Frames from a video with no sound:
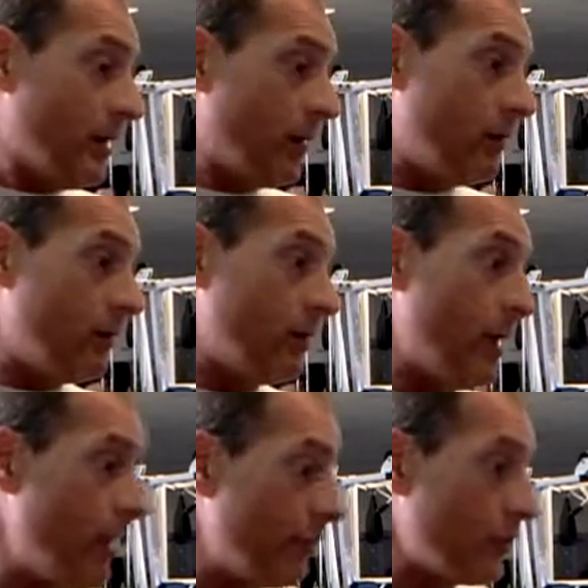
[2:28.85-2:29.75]
Now,
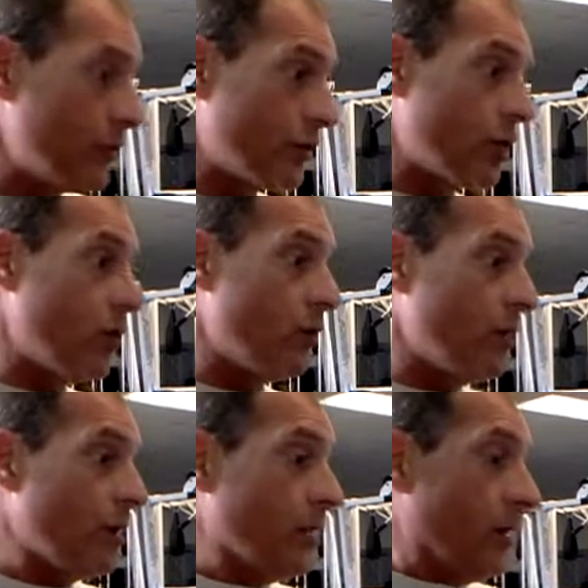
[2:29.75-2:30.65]
the heavier you
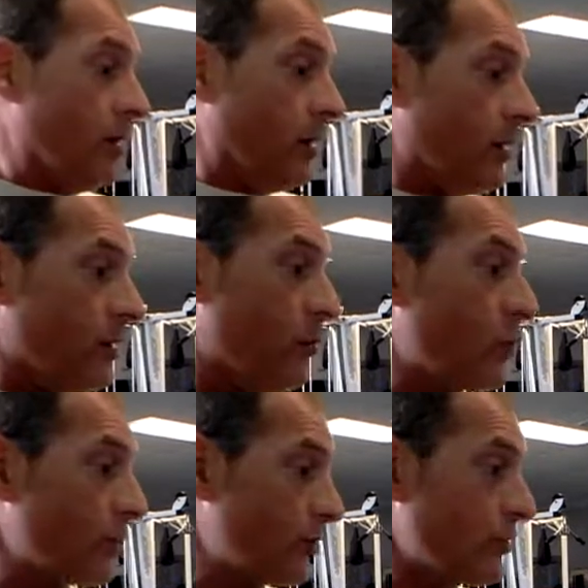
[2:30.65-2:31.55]
go, the more